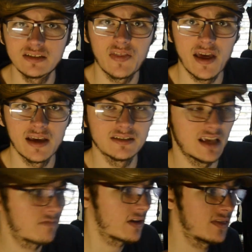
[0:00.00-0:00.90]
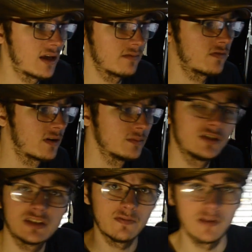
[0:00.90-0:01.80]
things, everything from
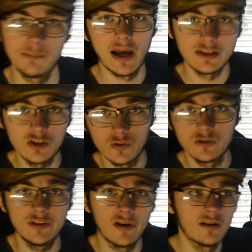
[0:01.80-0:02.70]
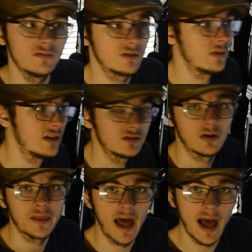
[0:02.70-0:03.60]
just different magical stuff to this or
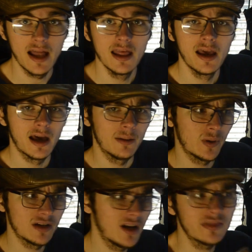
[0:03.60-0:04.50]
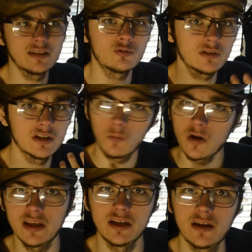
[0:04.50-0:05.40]
that, but nothing's really working.